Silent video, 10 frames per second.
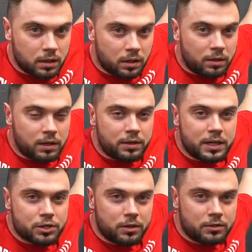They
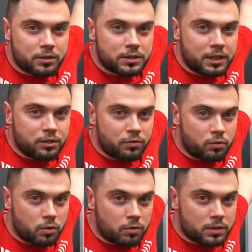naturally rotate
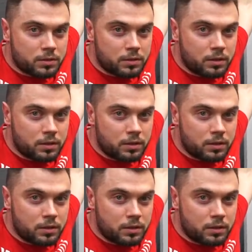forward.